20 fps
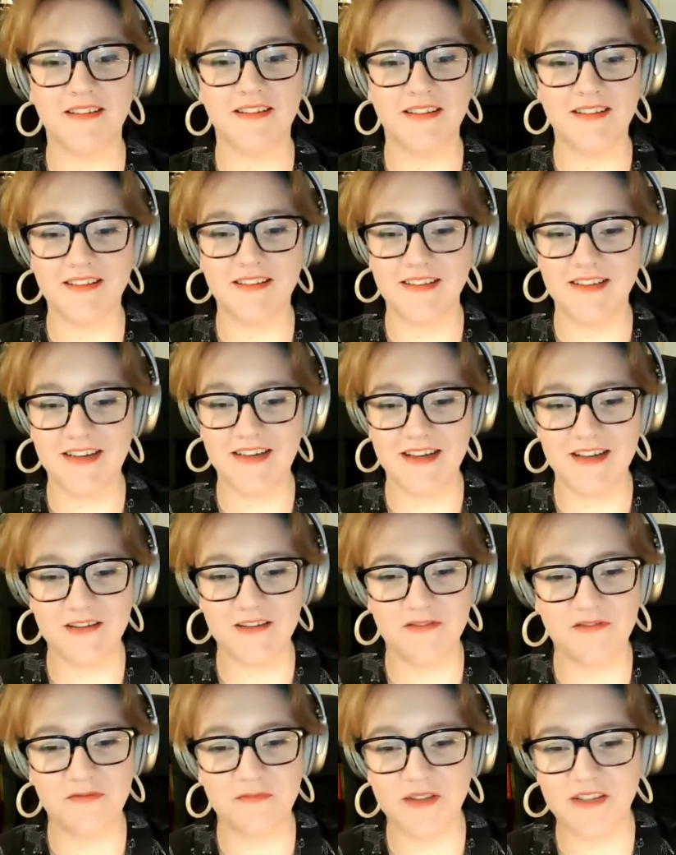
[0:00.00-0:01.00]
LinkedIn
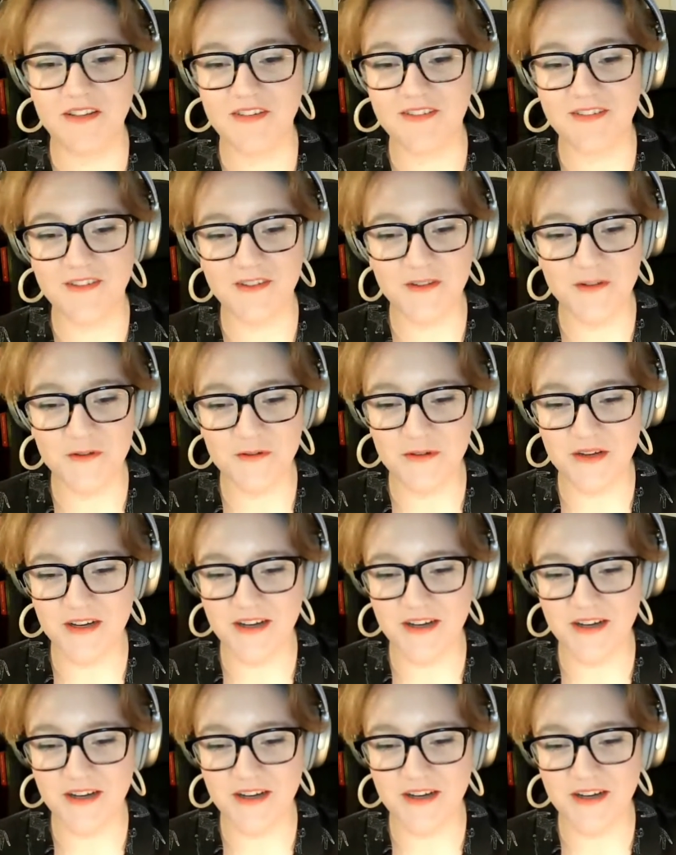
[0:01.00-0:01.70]
Live, please do.